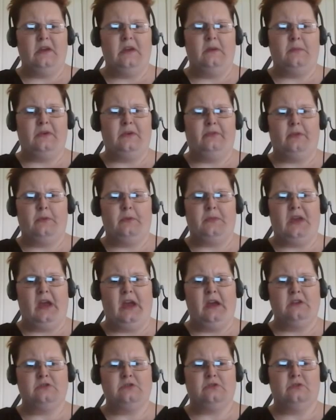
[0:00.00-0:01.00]
me, but from the
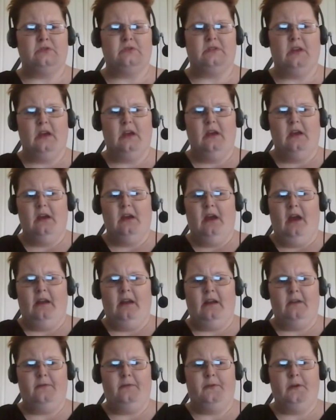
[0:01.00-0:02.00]
angels,
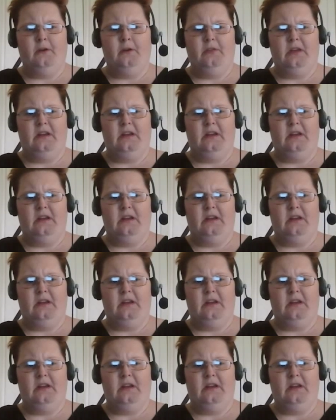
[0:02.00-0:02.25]
and I fear